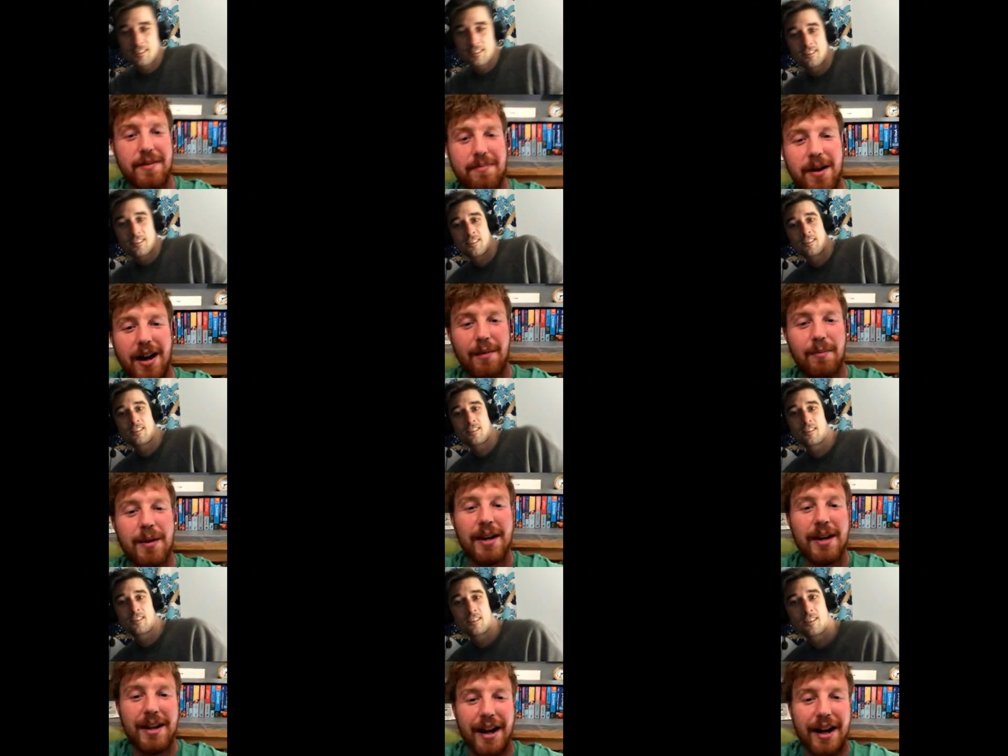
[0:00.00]
Speaker 1: the pub
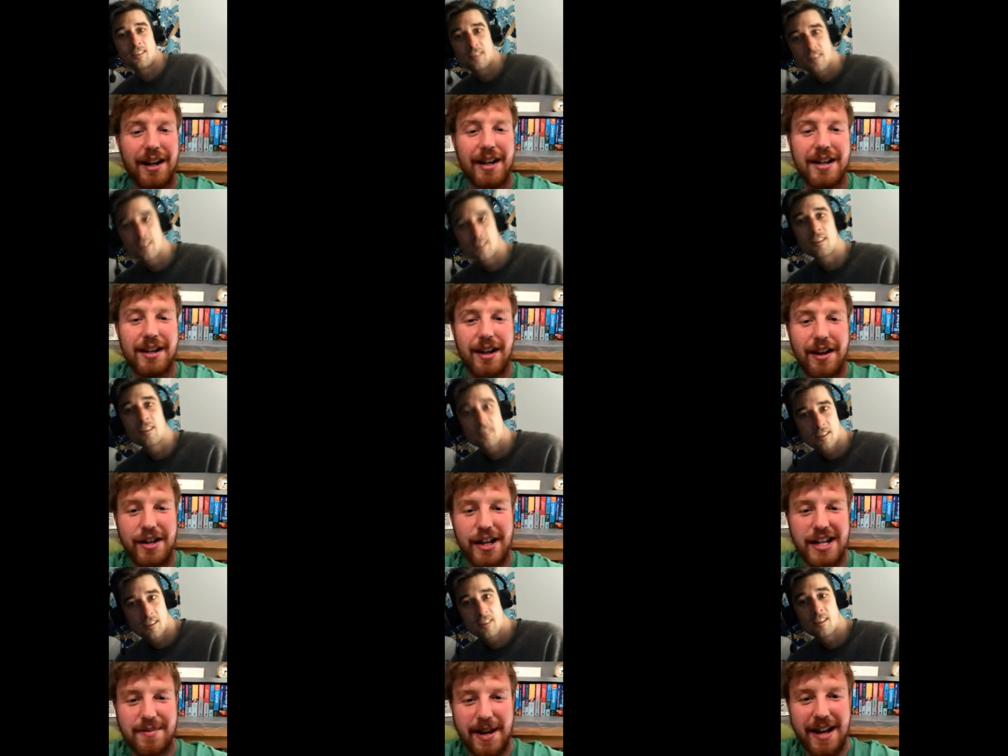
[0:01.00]
and I can go, you
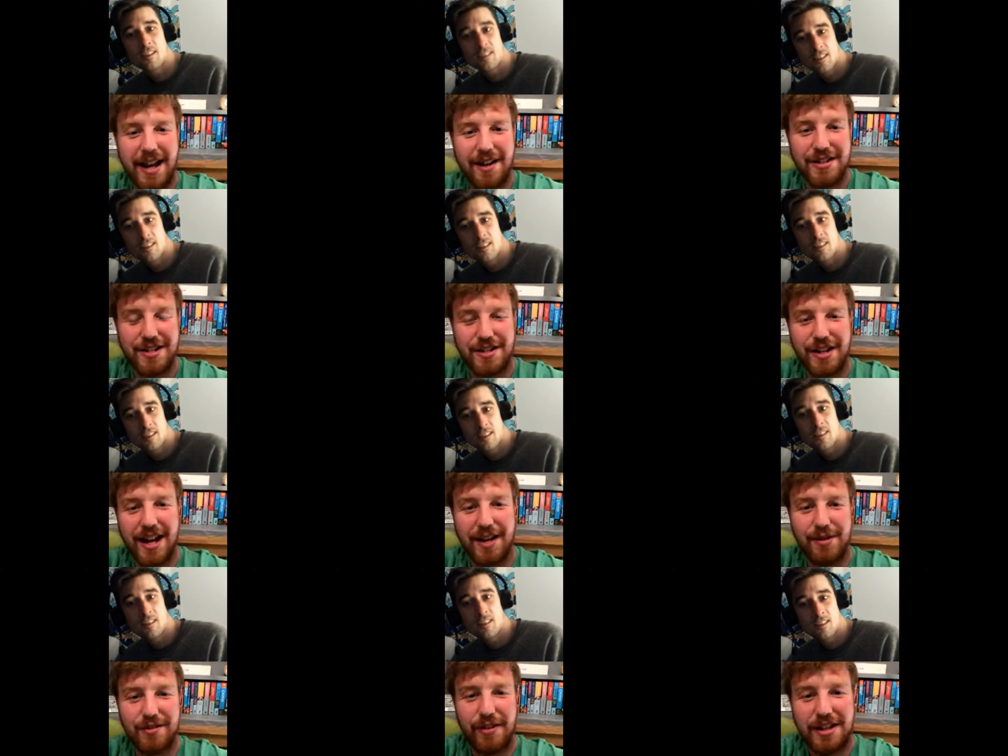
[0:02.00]
know, to matter how's it, Jan?
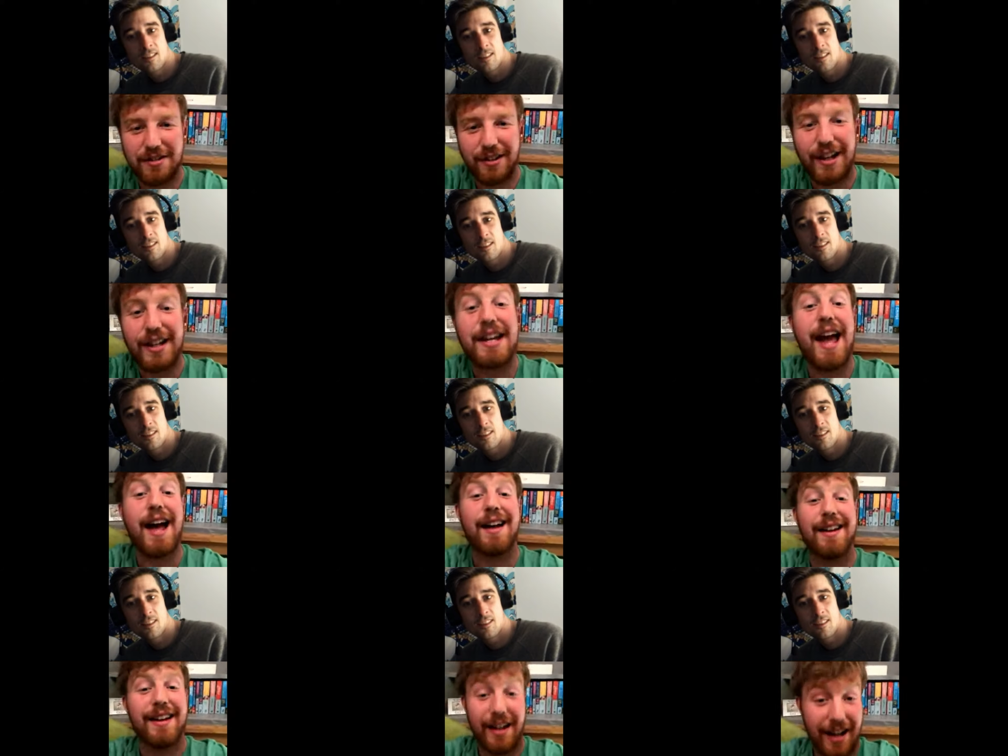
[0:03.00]
What's fettle like? Yeah.
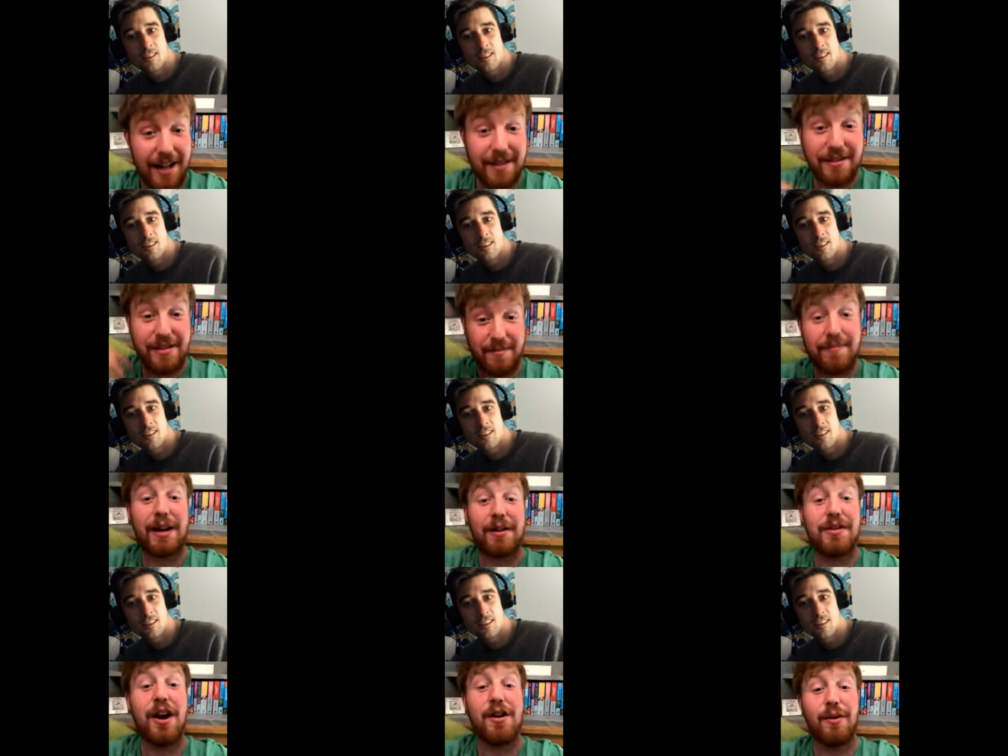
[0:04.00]
And they'll
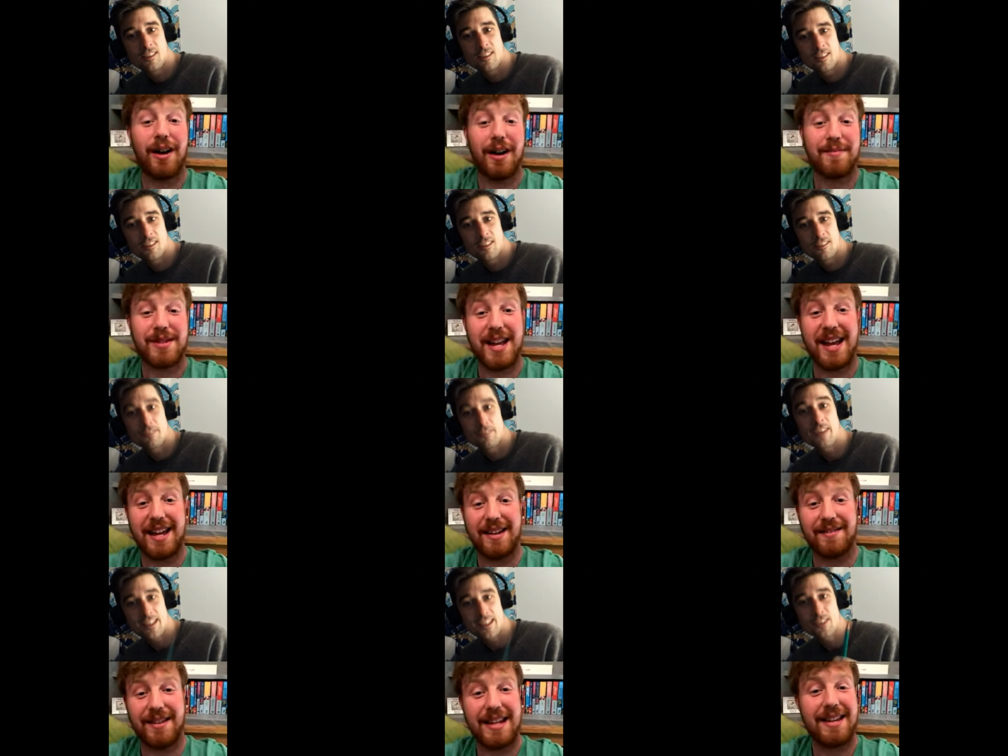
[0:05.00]
know what I'm saying.
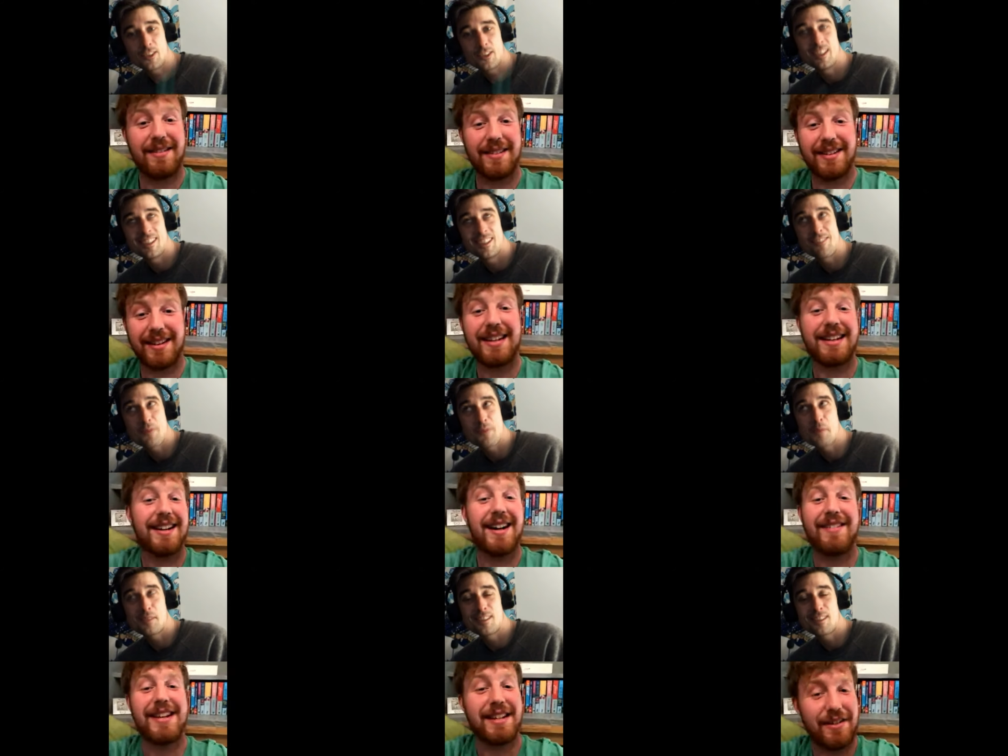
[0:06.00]
Fettle, yeah. You know
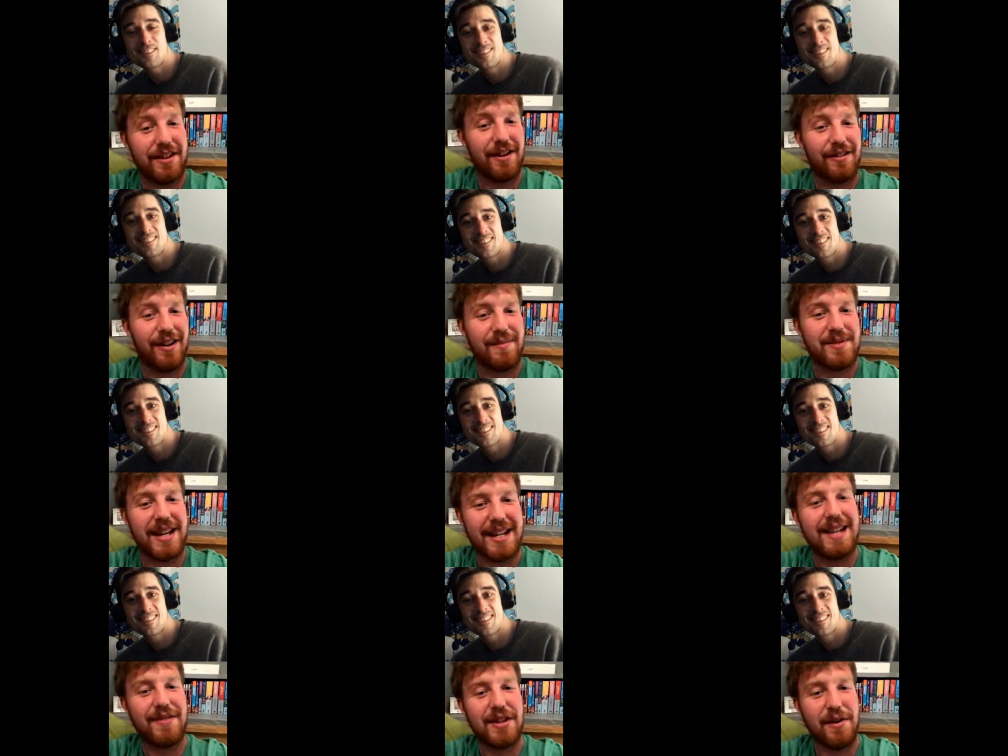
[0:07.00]
I mean? They'll know what I'm saying.
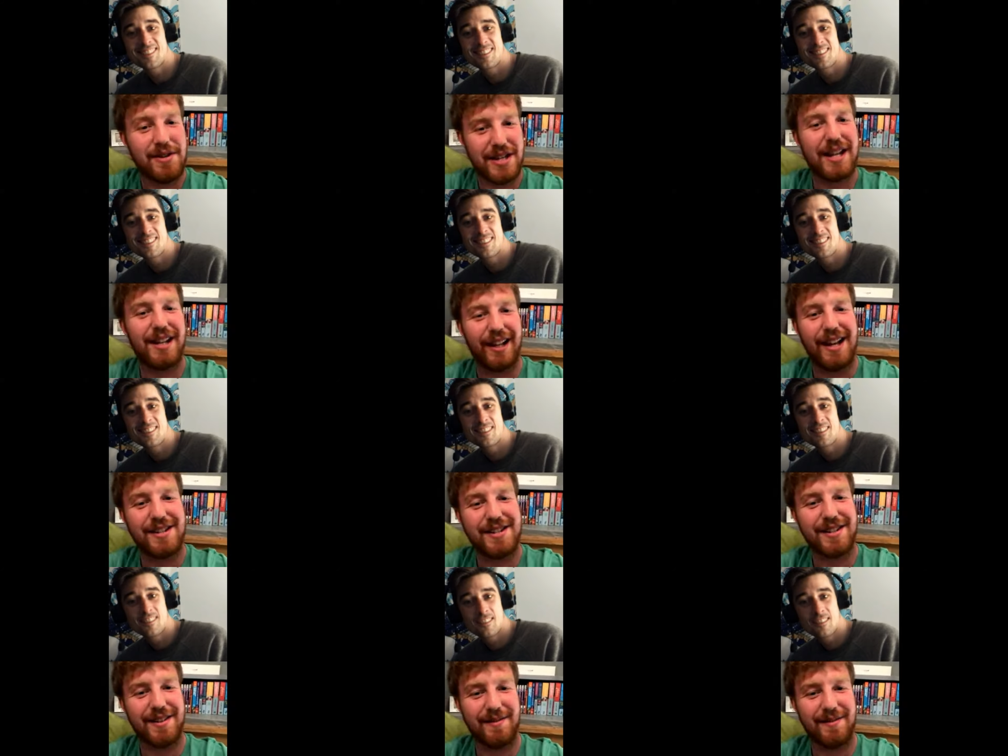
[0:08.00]
Even though it's English,